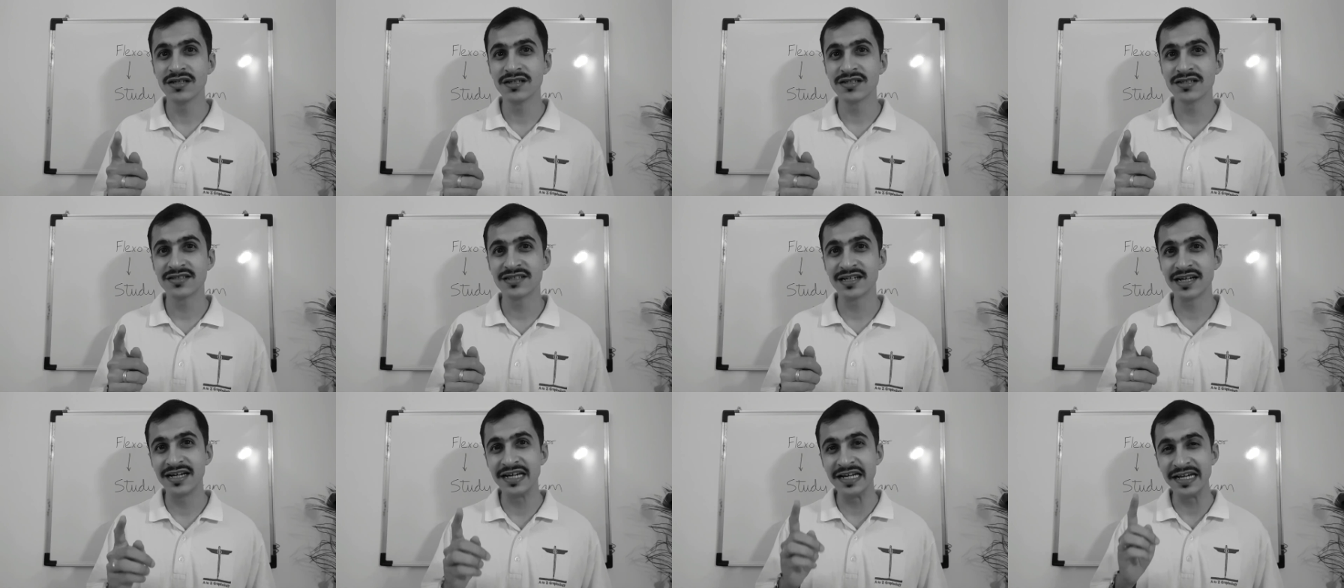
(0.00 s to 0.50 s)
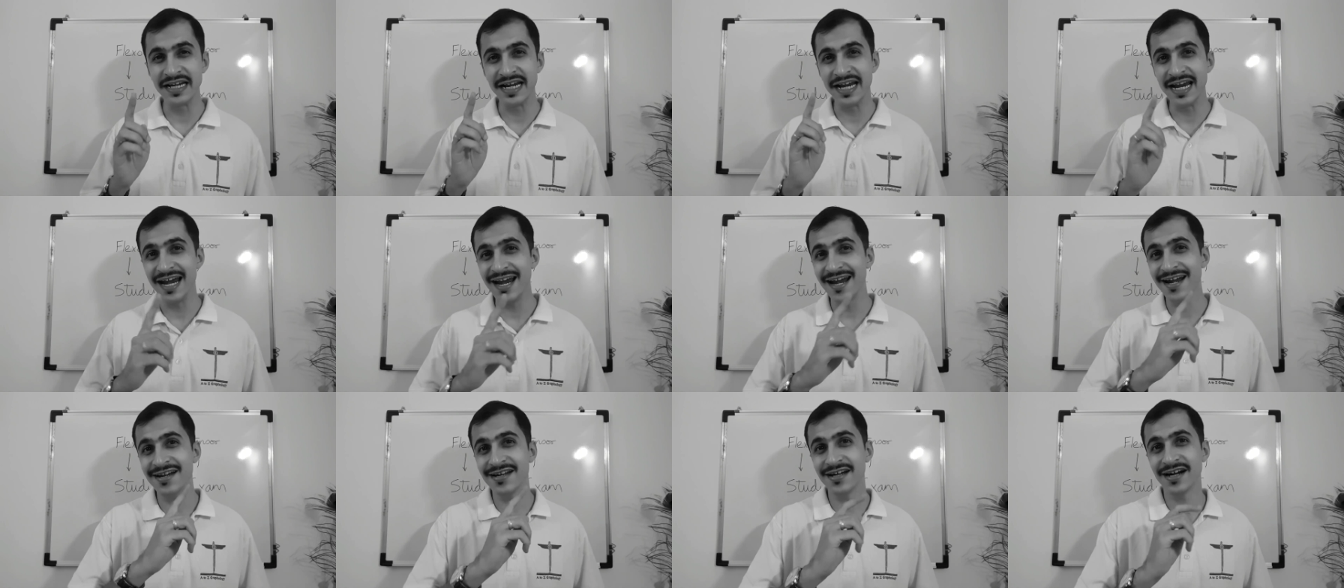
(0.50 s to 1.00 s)
studying
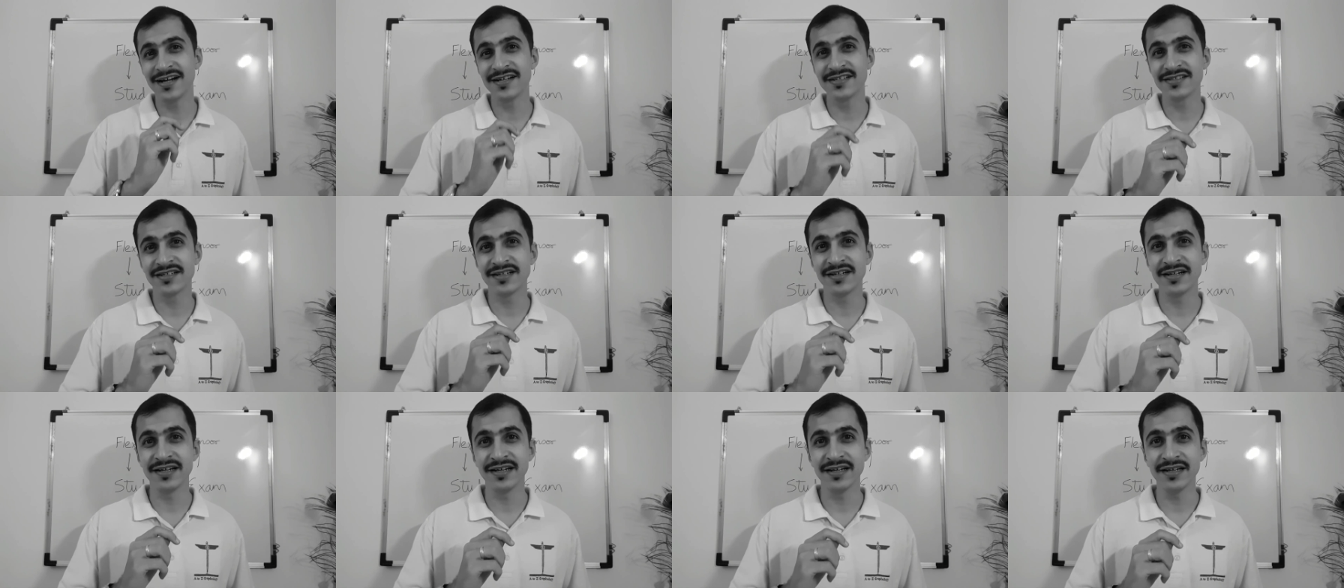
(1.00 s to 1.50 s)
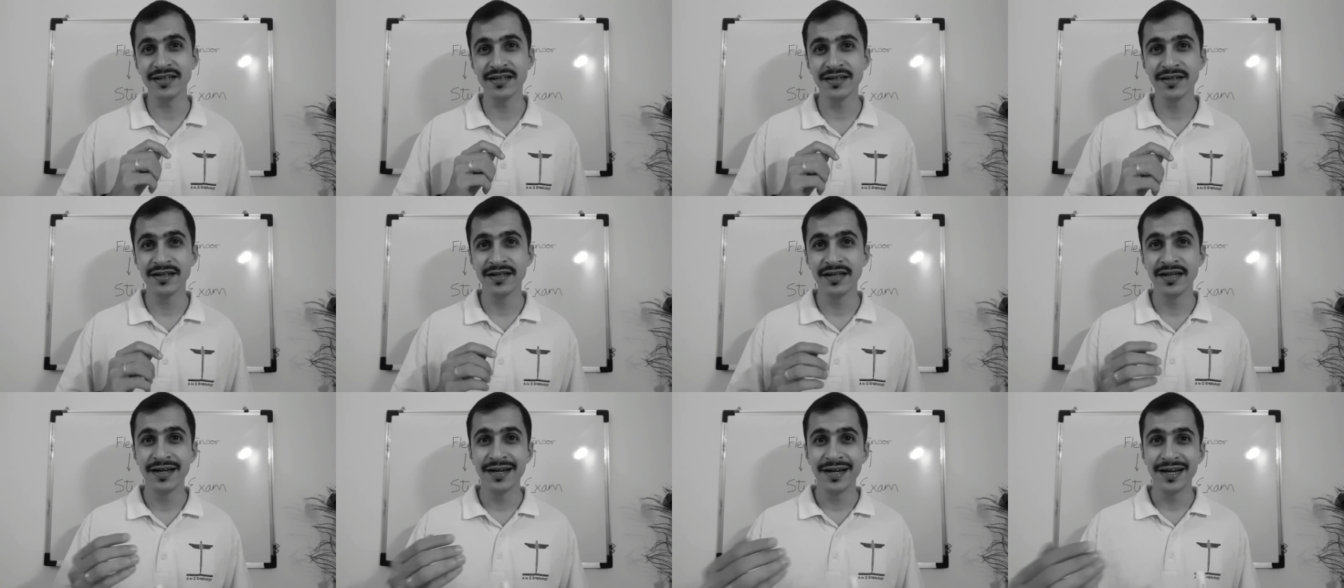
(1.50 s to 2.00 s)
eight hours a day,
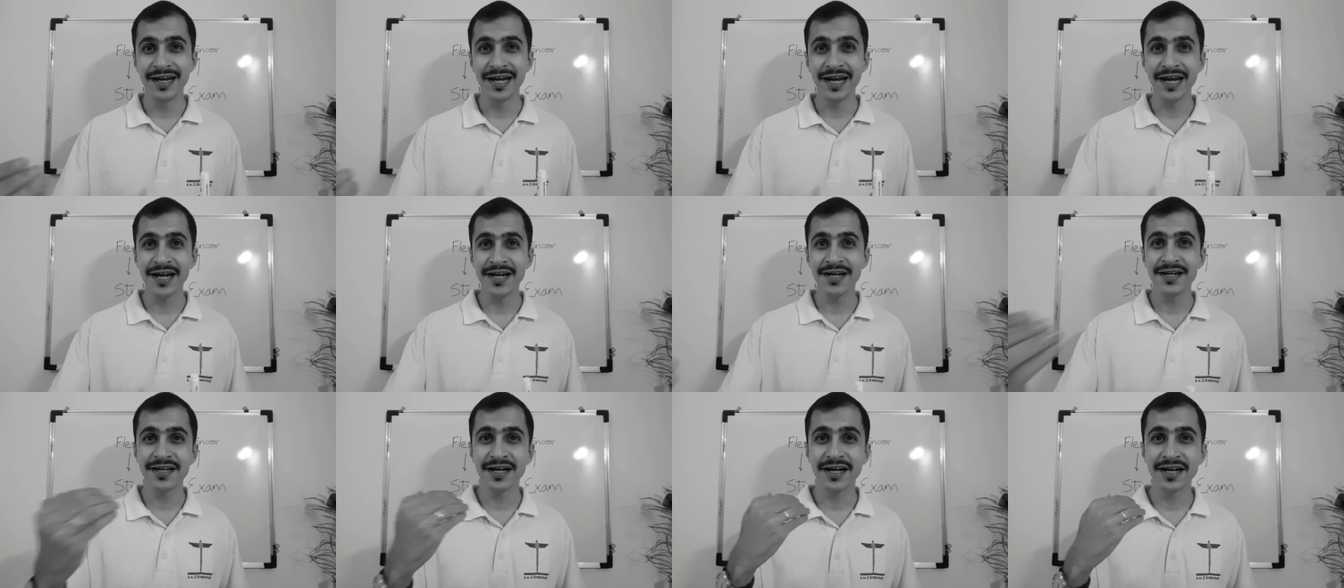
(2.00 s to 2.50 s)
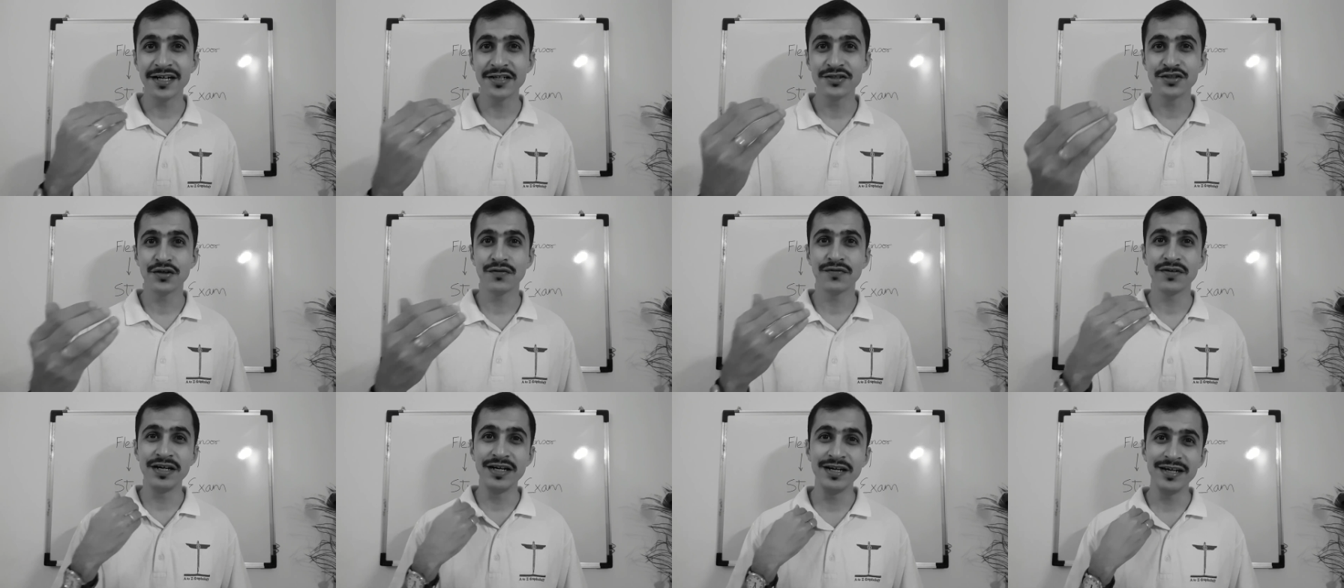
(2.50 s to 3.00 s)
eight hours
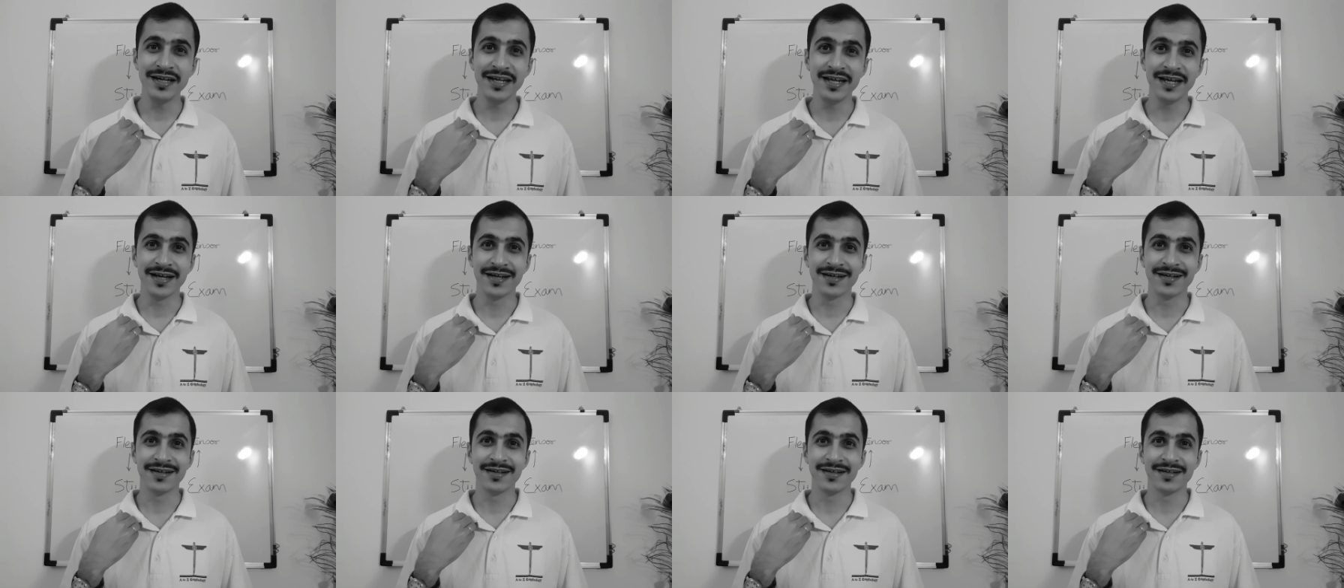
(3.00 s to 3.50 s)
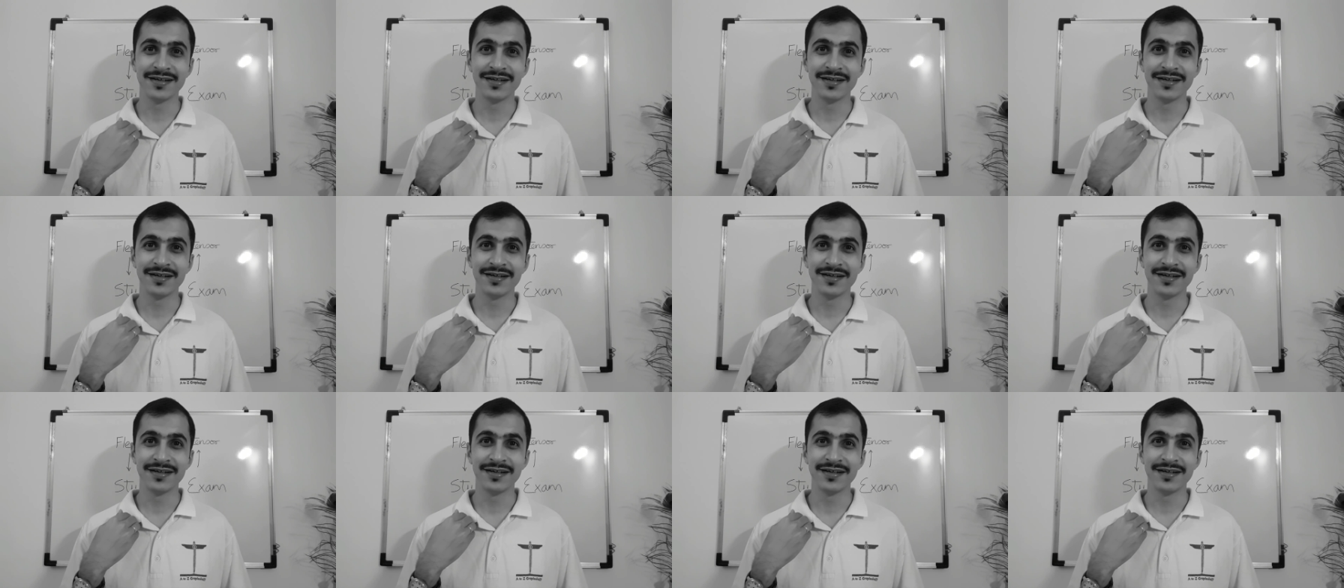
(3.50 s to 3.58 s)
of intake.